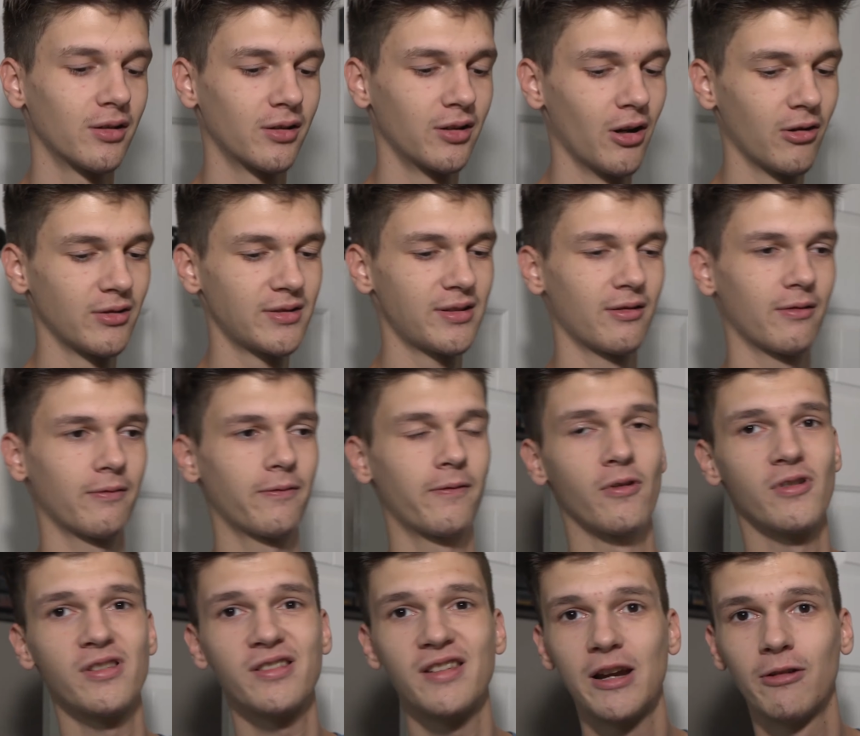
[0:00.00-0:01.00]
goes out
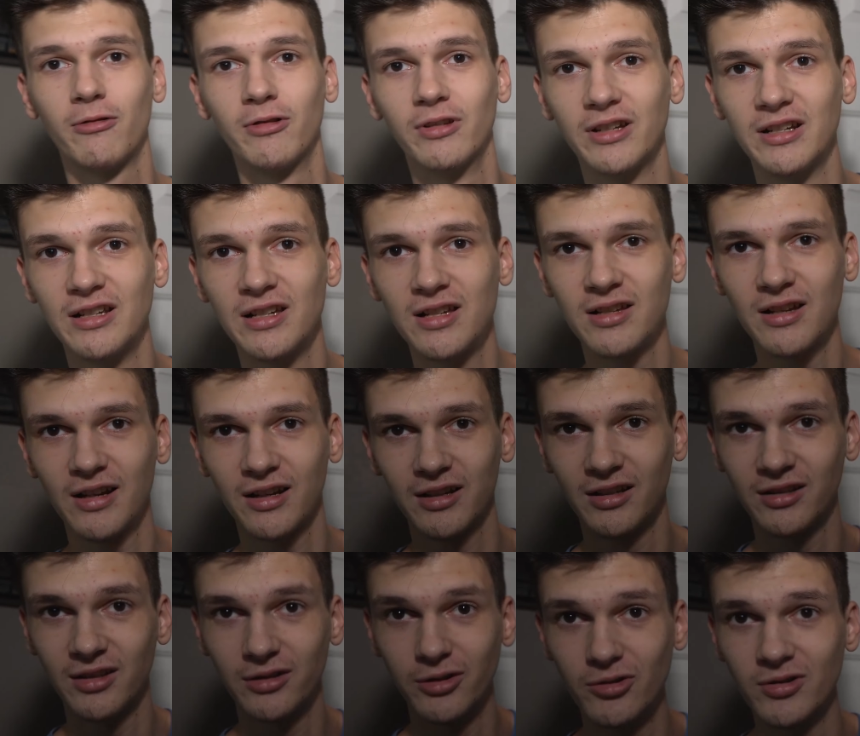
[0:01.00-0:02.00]
first day release and
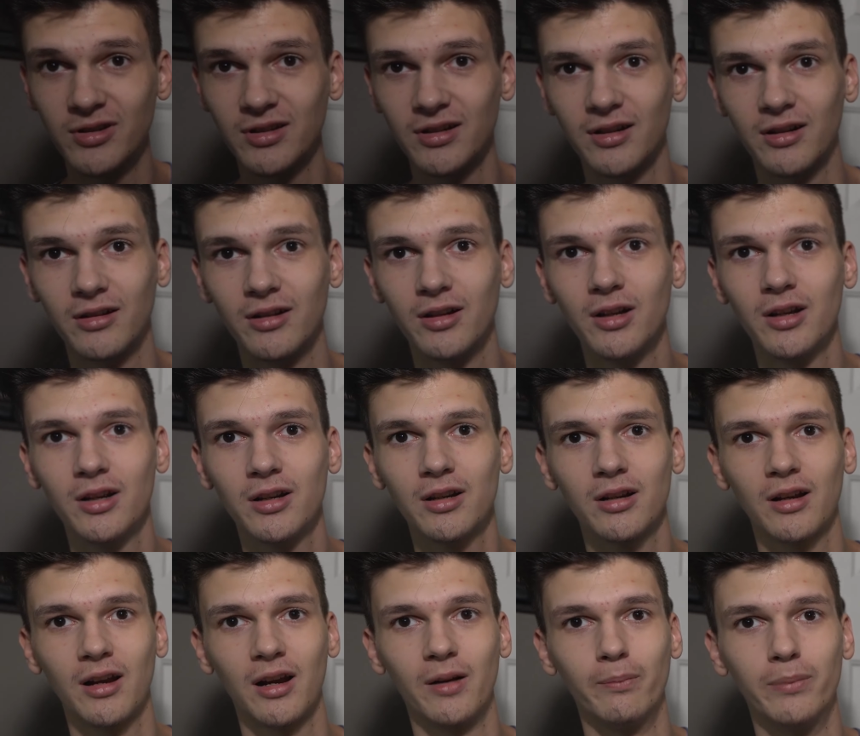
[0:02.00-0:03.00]
gets a new set
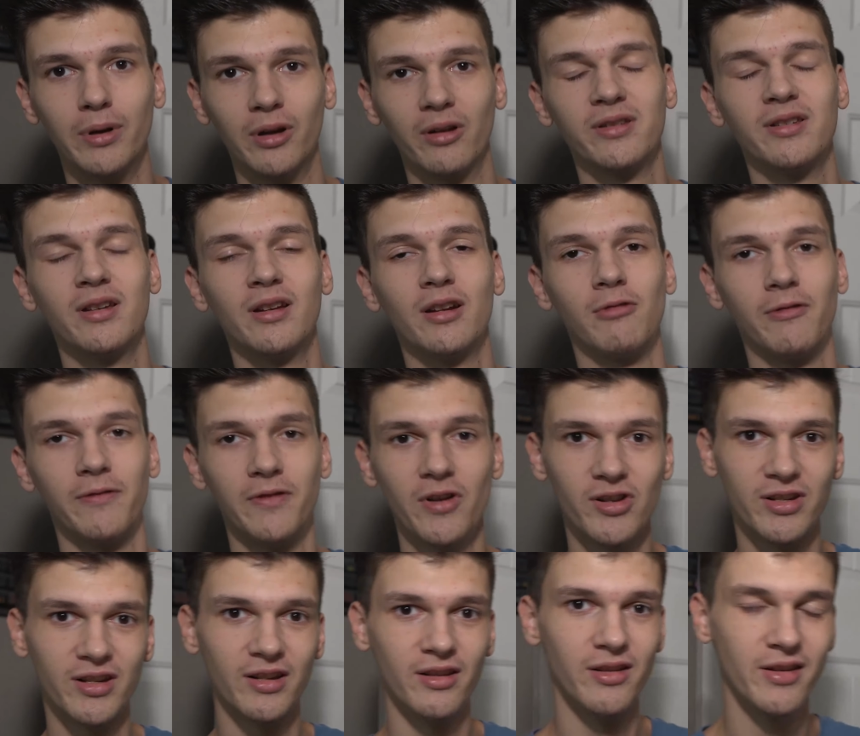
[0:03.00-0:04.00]
and builds it and
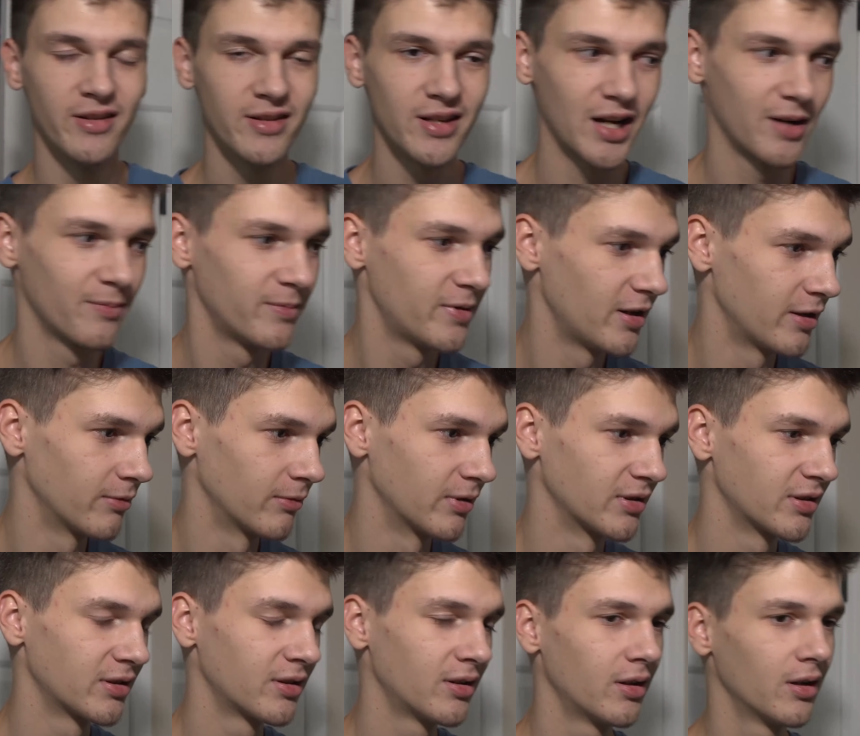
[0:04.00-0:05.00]
reviews it the same day,
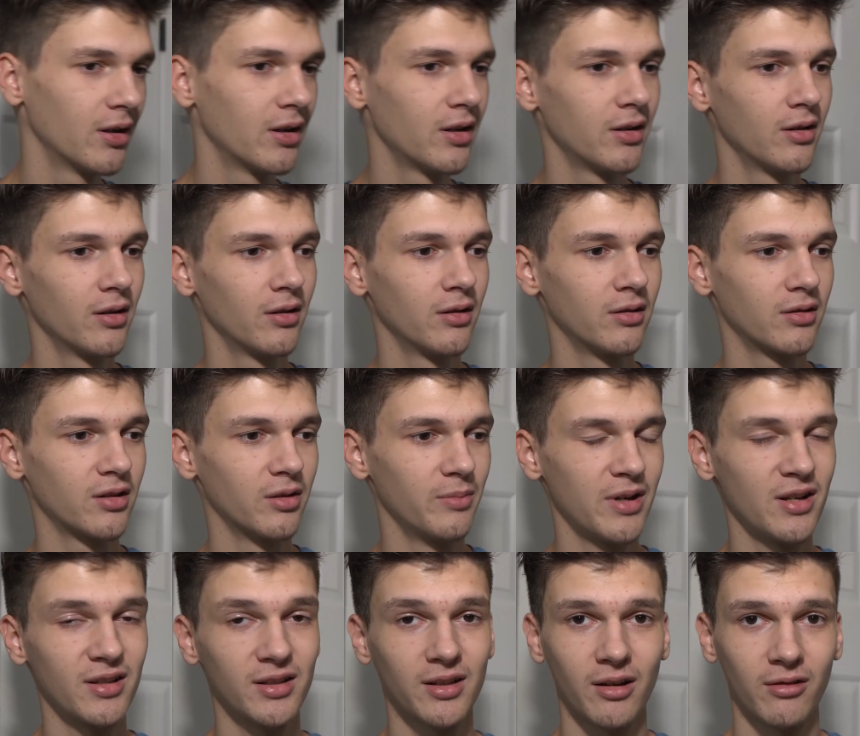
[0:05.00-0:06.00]
which to
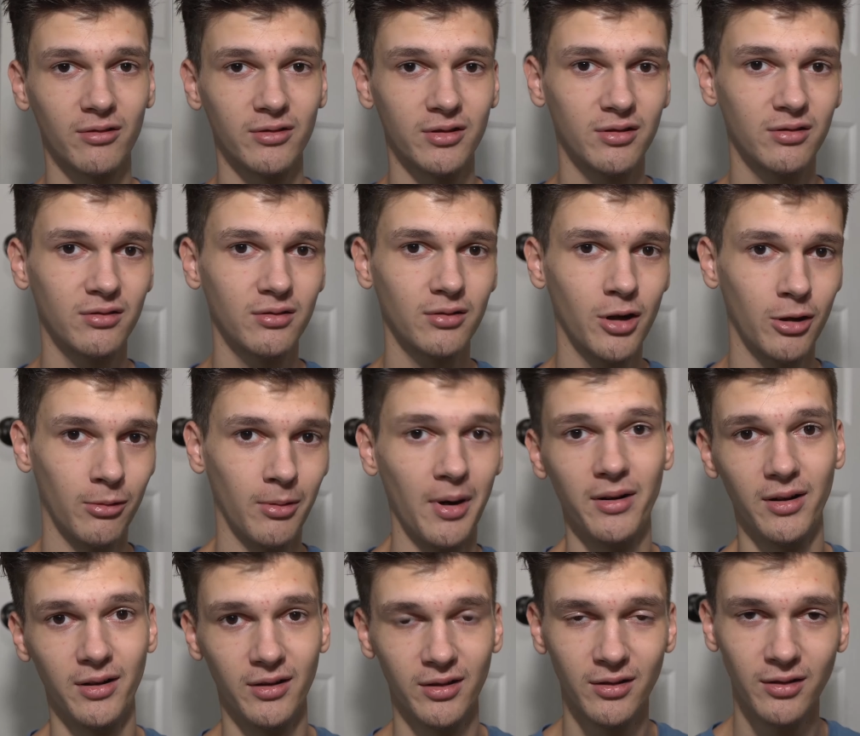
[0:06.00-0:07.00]
me sounds
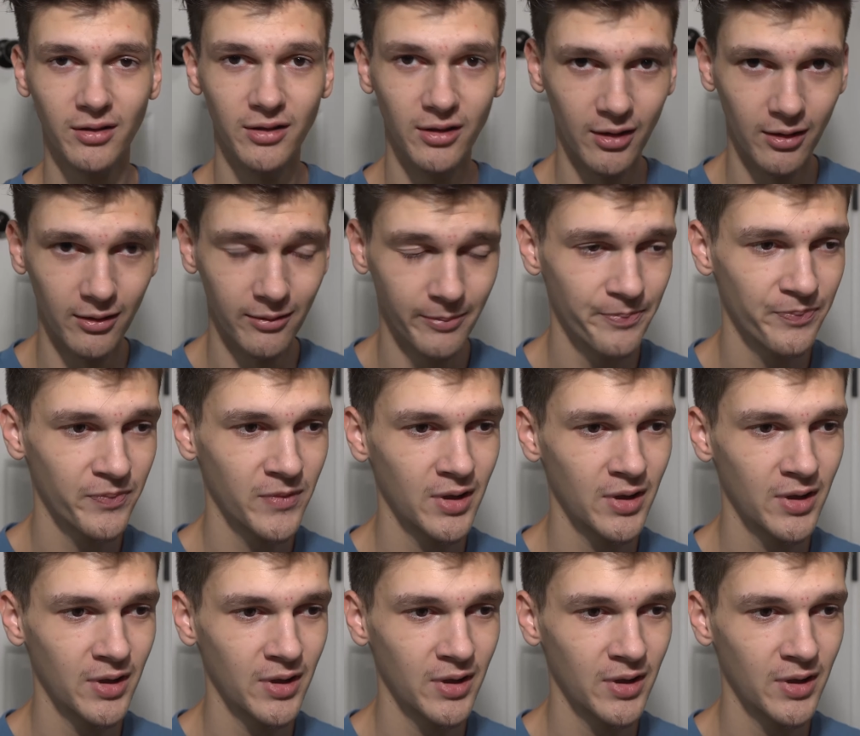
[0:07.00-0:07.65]
horrendous, you know.